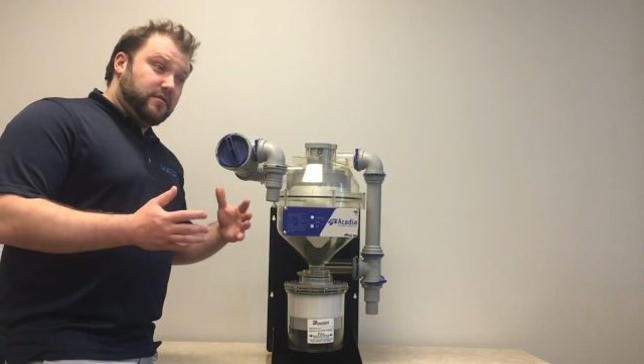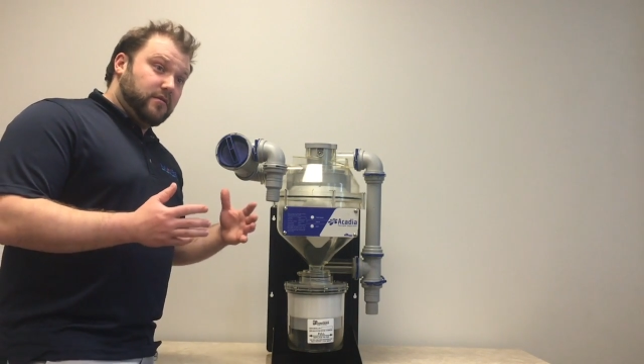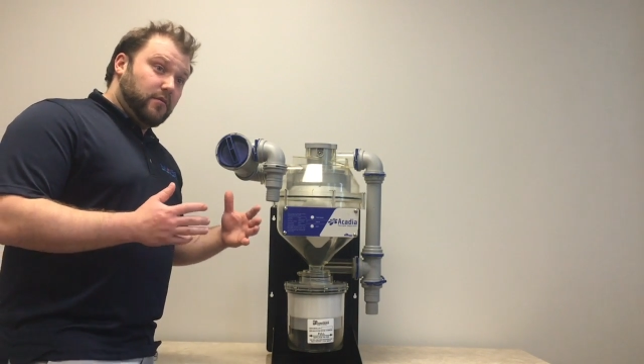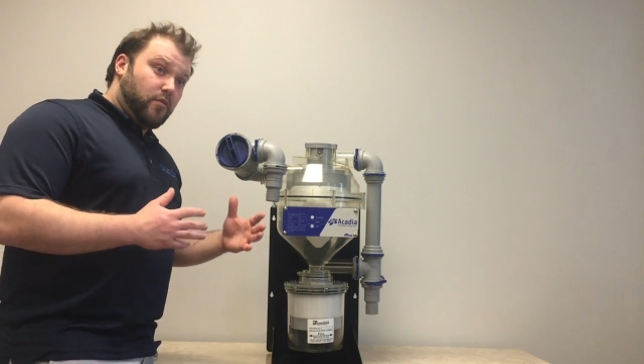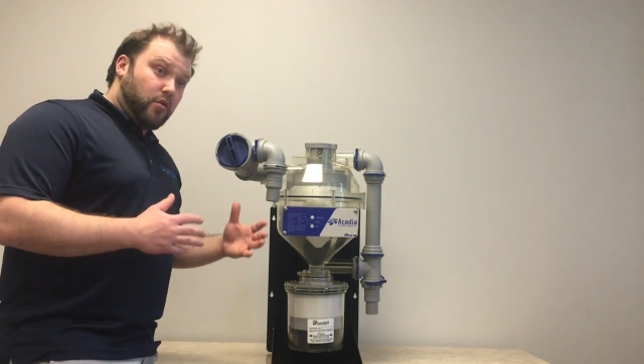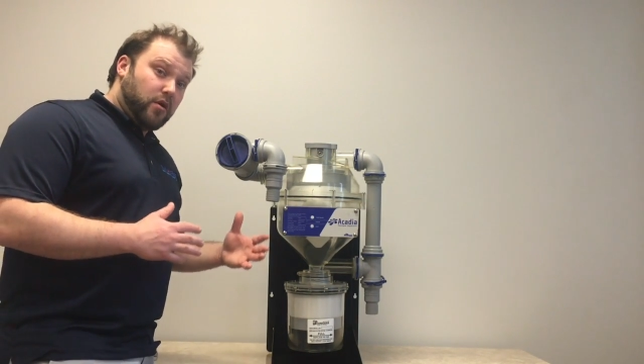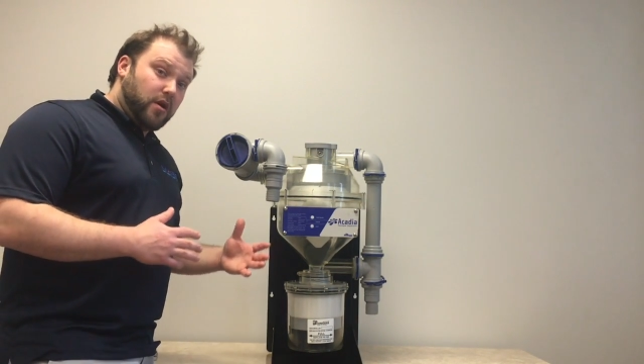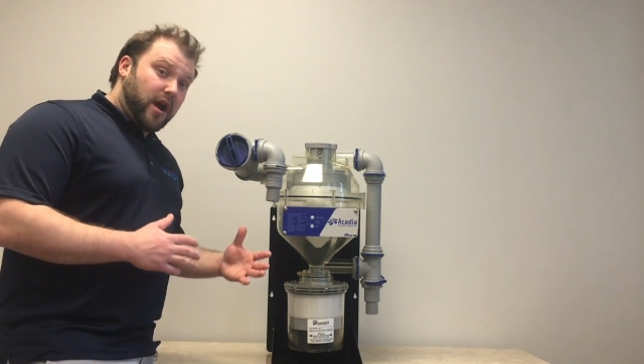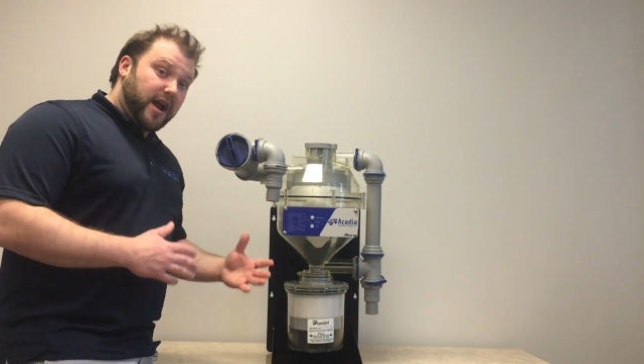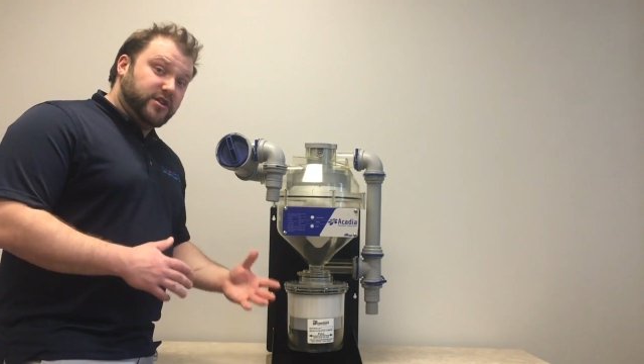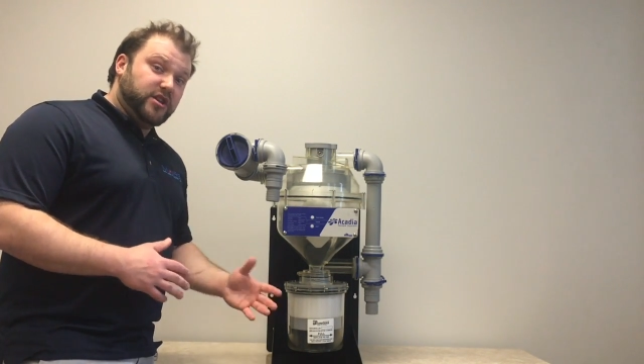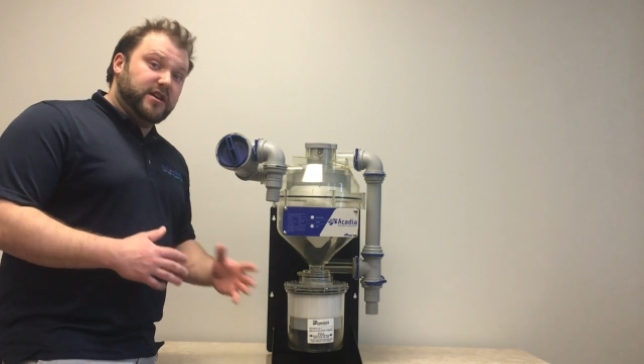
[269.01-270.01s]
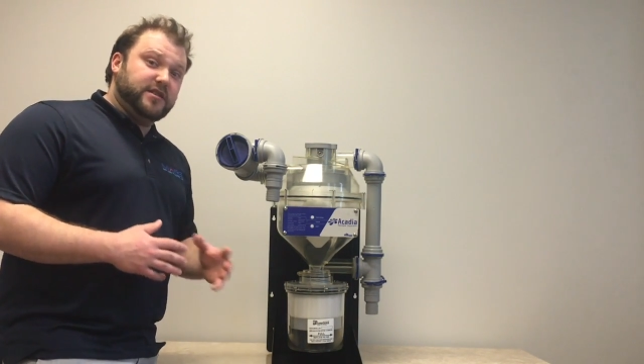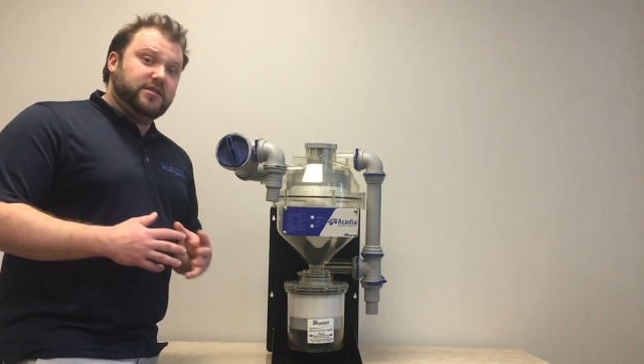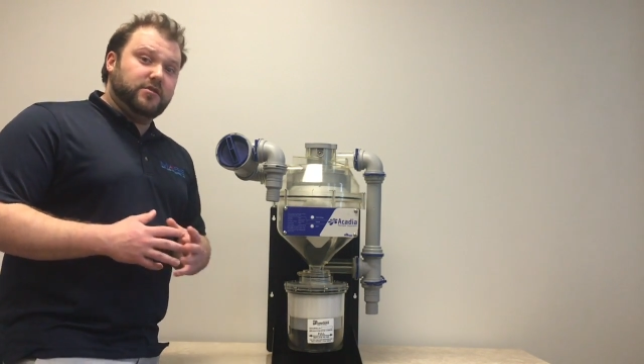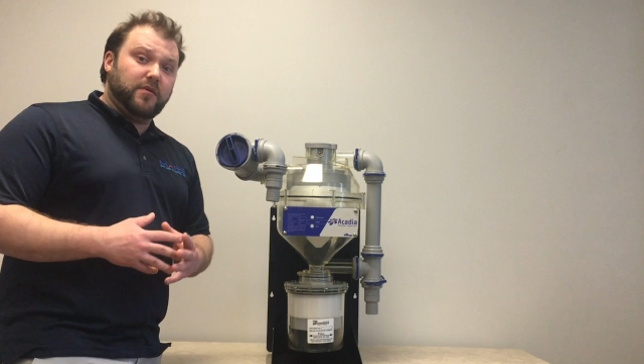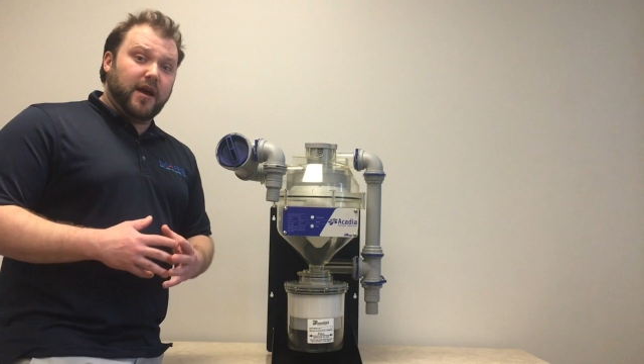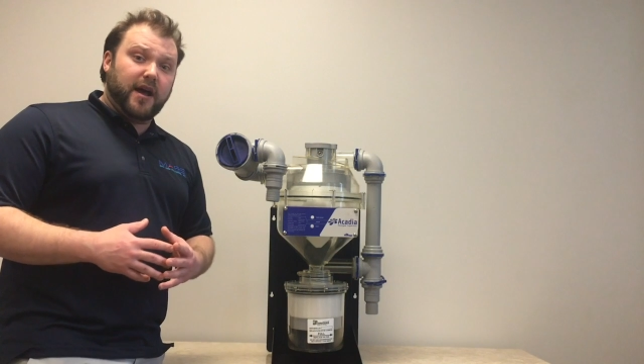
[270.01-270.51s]
The more
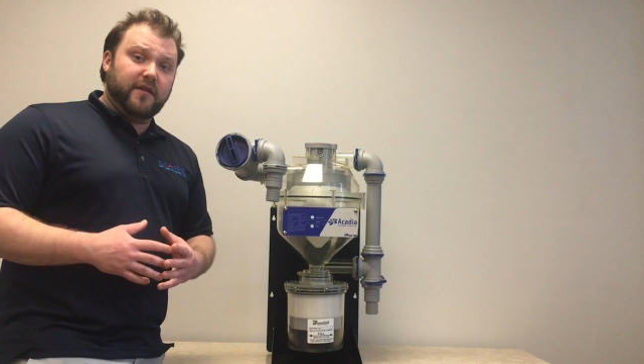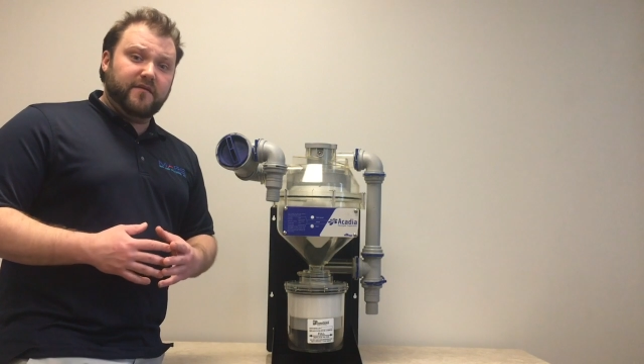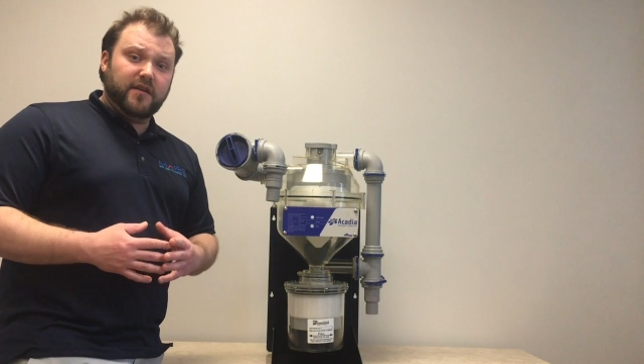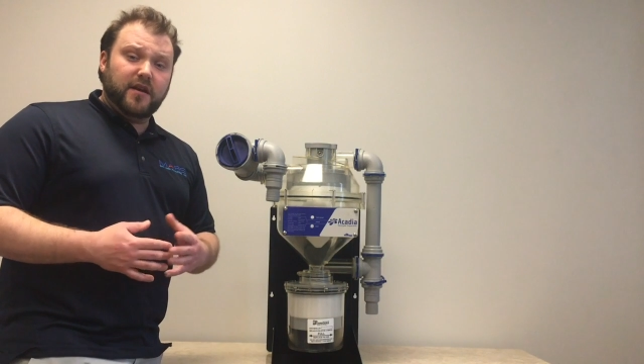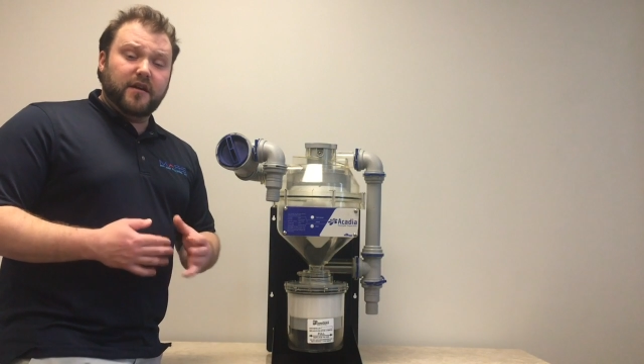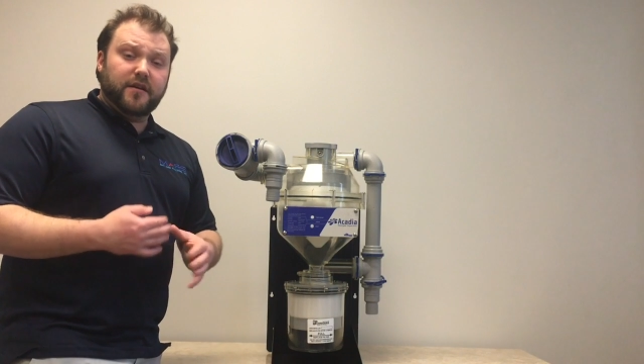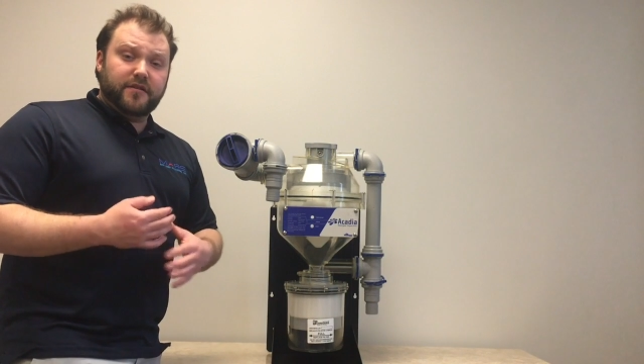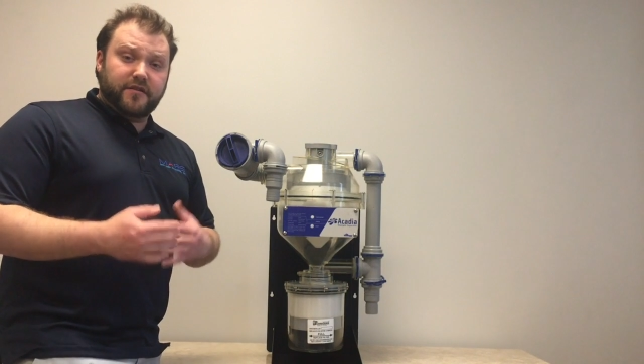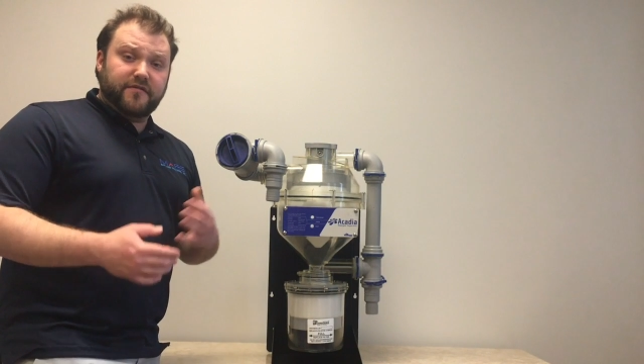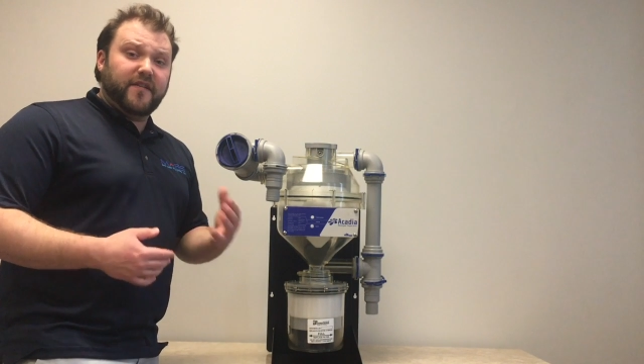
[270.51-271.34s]
hygienists you have, the